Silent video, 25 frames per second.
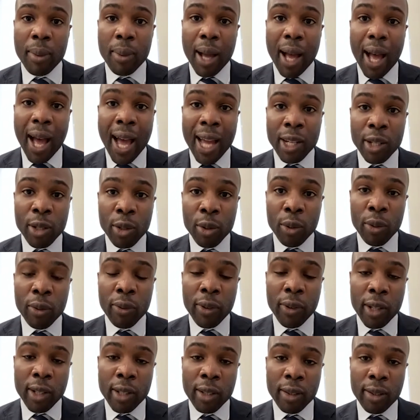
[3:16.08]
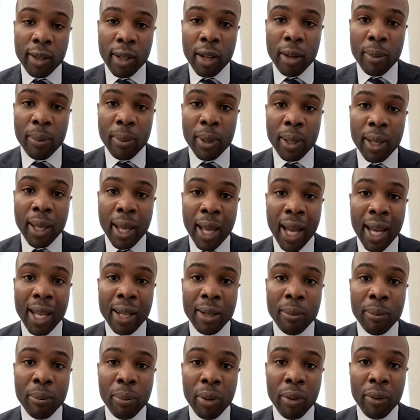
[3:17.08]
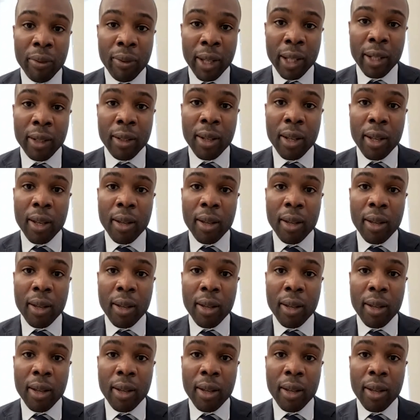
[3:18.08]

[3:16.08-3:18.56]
annual phototherapy can prevent